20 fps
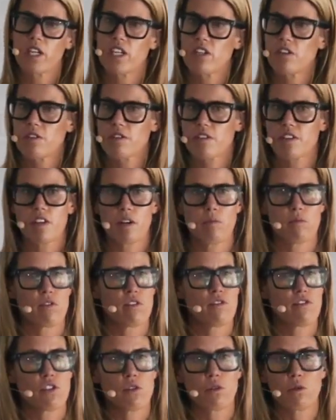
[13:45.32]
We use a
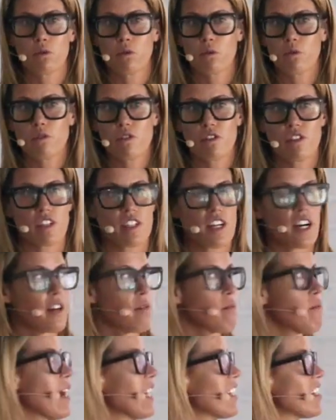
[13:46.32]
number of tools to
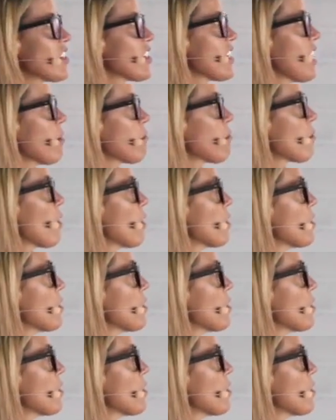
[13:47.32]
kind of manage that